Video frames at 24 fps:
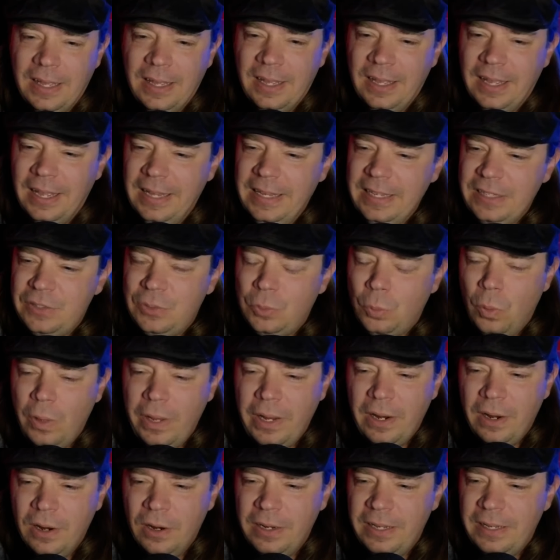It gets
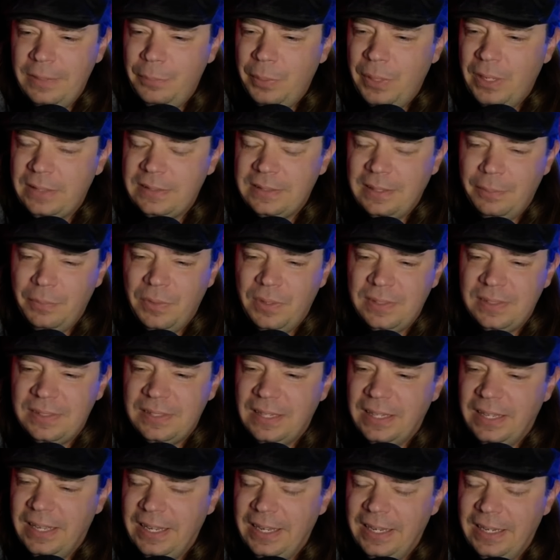weird. He picks up this
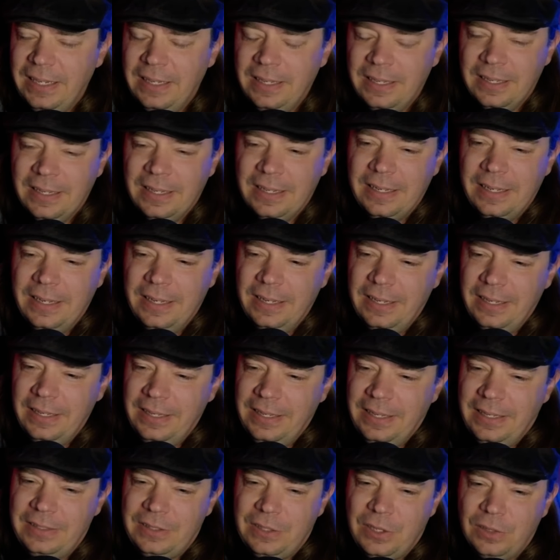thing. He
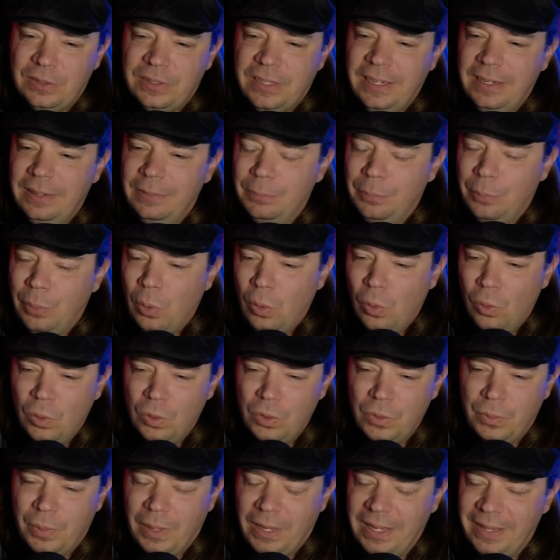starts getting
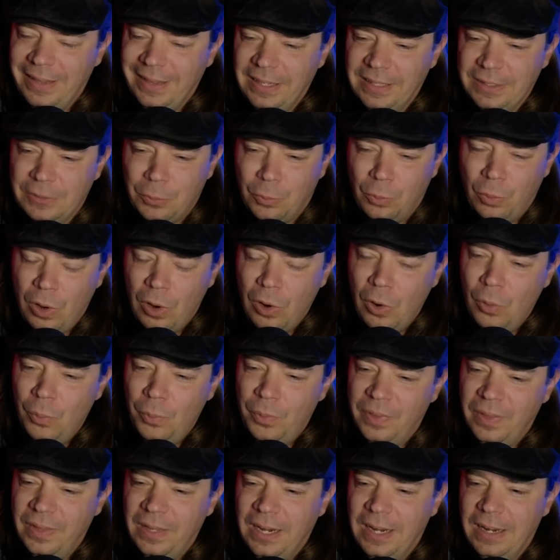pulled by this rope,
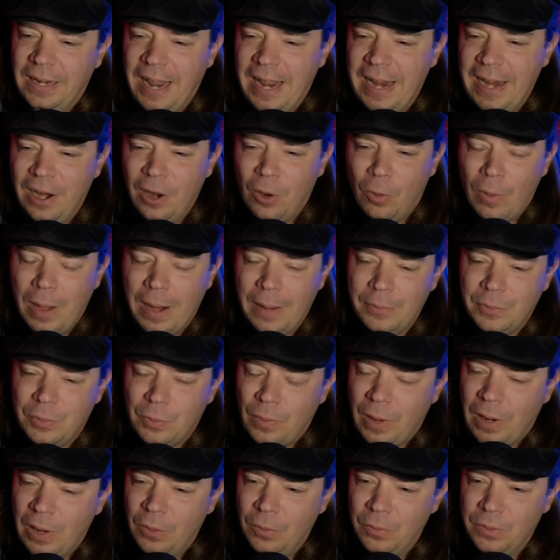and then hair wraps
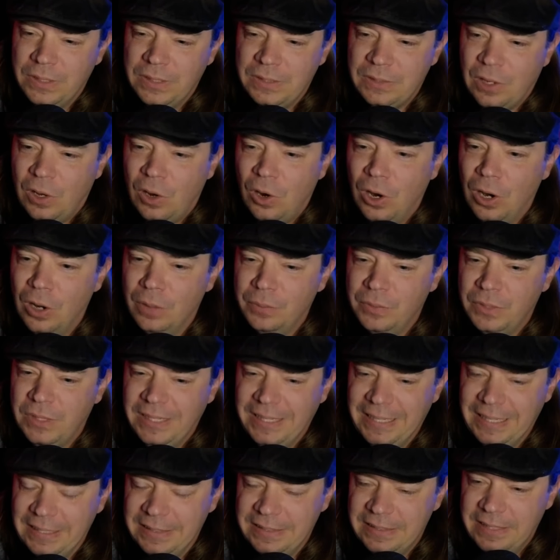around his arms and he
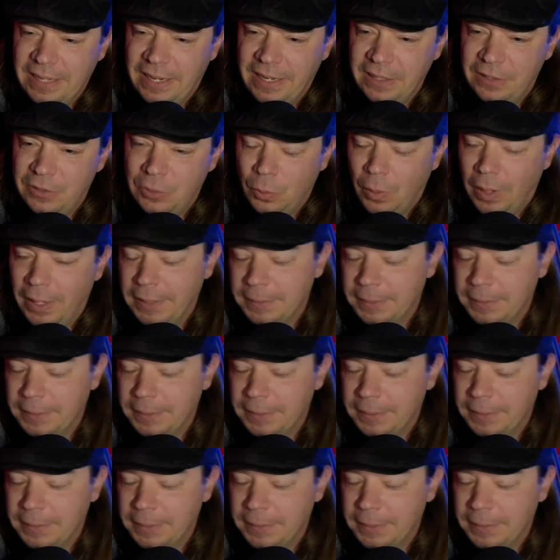gets yanked away.